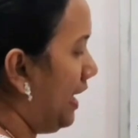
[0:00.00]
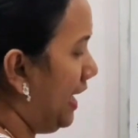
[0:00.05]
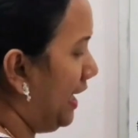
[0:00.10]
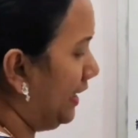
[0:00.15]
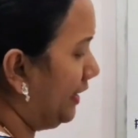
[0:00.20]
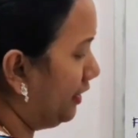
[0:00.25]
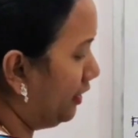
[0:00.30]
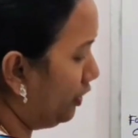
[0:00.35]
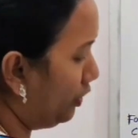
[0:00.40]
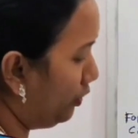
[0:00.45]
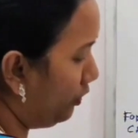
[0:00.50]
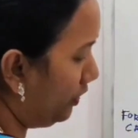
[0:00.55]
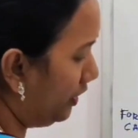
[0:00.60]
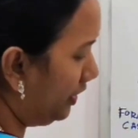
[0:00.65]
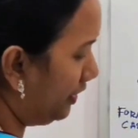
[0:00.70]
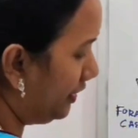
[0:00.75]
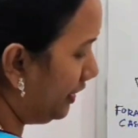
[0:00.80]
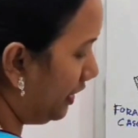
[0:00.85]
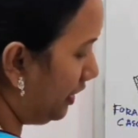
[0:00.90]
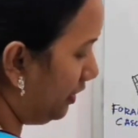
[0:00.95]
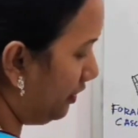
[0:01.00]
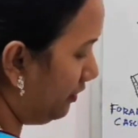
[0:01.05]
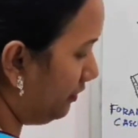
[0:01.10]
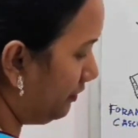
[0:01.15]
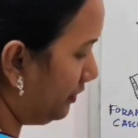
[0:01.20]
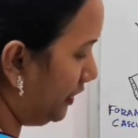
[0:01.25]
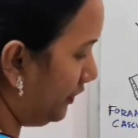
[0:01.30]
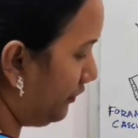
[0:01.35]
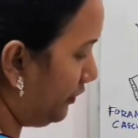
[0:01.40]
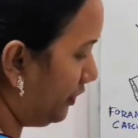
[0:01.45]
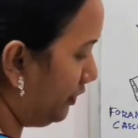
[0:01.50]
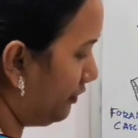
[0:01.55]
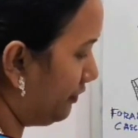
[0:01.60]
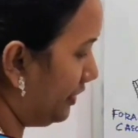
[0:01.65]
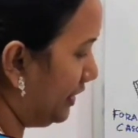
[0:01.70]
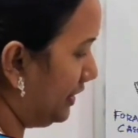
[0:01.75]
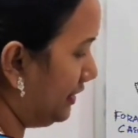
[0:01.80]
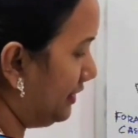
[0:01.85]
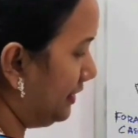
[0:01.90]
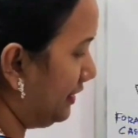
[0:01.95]
And lower down, if you are
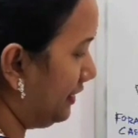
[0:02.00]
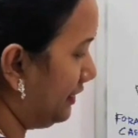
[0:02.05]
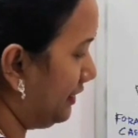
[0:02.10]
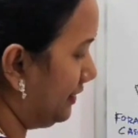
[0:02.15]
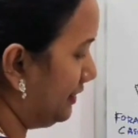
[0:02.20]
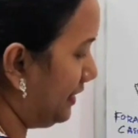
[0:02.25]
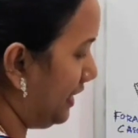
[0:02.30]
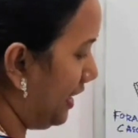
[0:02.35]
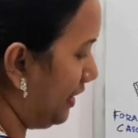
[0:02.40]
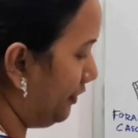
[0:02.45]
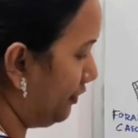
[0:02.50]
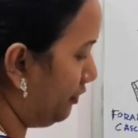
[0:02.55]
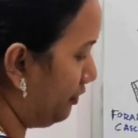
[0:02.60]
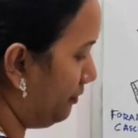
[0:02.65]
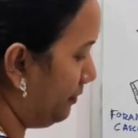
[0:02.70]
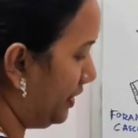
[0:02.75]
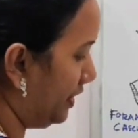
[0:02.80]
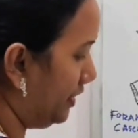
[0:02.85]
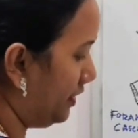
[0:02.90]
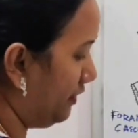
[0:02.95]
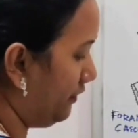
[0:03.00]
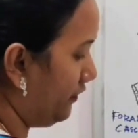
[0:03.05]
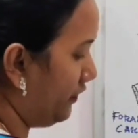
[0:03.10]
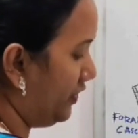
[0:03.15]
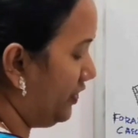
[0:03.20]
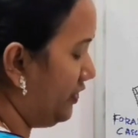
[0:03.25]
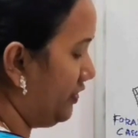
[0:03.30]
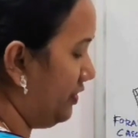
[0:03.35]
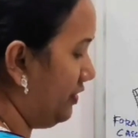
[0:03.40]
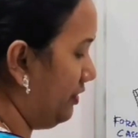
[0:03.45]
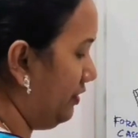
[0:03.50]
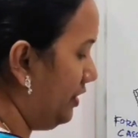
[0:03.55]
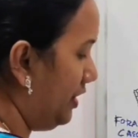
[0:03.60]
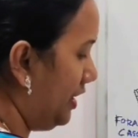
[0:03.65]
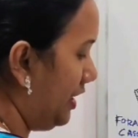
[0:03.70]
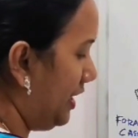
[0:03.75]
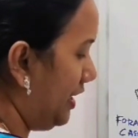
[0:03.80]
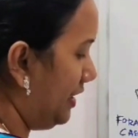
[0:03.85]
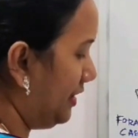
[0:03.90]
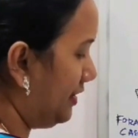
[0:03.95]
tracing this anteromedian fissure,
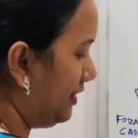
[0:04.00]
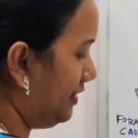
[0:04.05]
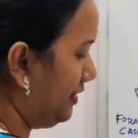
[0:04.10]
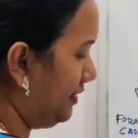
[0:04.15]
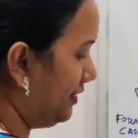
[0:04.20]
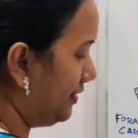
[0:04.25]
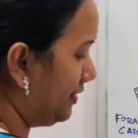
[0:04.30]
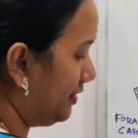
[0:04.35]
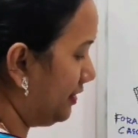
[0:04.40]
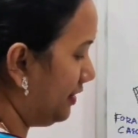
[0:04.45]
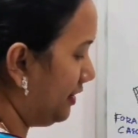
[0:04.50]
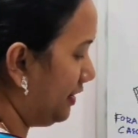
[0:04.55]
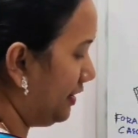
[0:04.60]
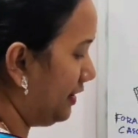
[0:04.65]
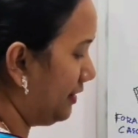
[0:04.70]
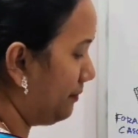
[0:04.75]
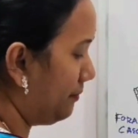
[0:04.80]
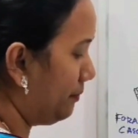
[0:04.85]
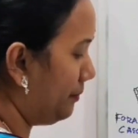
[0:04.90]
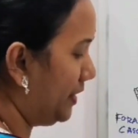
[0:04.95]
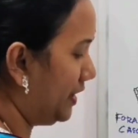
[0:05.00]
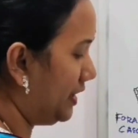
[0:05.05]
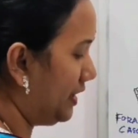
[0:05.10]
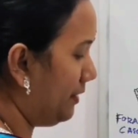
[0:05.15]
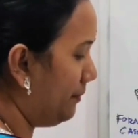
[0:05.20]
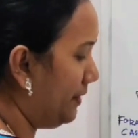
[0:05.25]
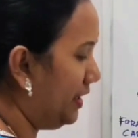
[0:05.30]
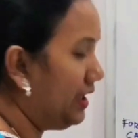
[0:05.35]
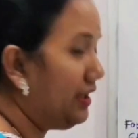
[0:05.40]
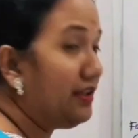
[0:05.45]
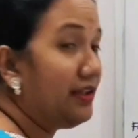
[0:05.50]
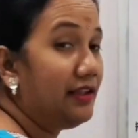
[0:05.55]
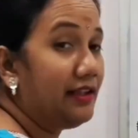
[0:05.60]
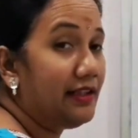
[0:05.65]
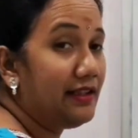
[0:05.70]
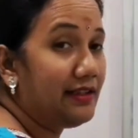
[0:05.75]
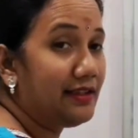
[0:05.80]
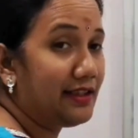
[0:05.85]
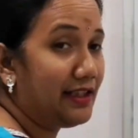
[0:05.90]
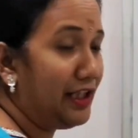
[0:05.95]
it is becoming
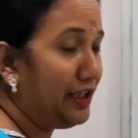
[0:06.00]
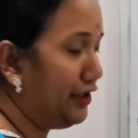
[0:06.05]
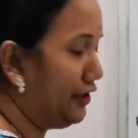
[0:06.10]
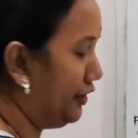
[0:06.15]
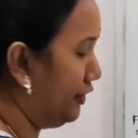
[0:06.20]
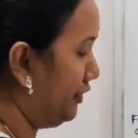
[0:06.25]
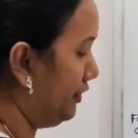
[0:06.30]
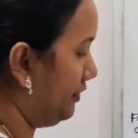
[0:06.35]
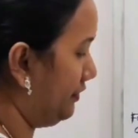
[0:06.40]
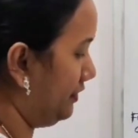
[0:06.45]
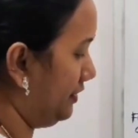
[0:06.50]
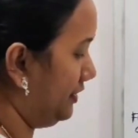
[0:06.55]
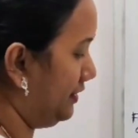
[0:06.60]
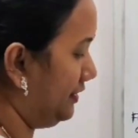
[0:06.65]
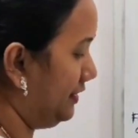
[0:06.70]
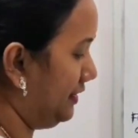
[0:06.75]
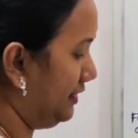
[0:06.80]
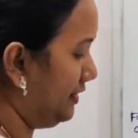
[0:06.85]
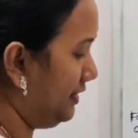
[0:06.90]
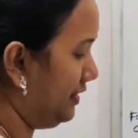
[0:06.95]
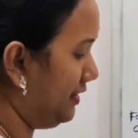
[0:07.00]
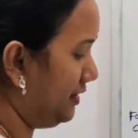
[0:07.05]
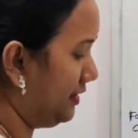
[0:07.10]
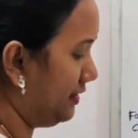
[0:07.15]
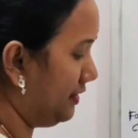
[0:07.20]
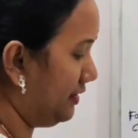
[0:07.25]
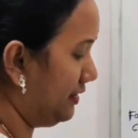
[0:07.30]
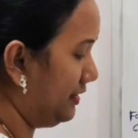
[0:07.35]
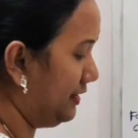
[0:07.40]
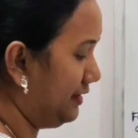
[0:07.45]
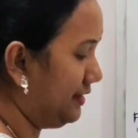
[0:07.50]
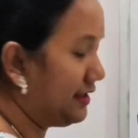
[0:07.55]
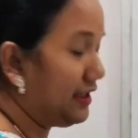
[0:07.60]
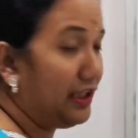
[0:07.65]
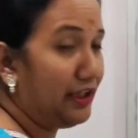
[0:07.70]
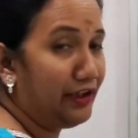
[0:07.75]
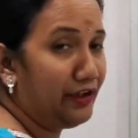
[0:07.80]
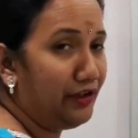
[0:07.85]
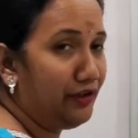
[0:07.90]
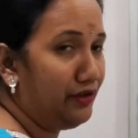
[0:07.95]
discontinuous. That is
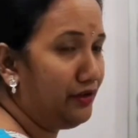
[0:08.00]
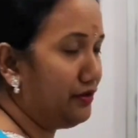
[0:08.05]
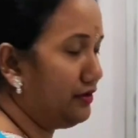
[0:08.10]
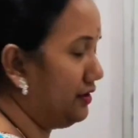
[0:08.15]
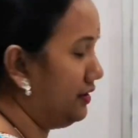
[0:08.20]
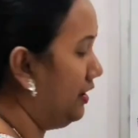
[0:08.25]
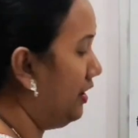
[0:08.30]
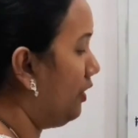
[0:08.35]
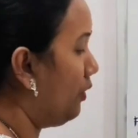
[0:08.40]
discontinuous.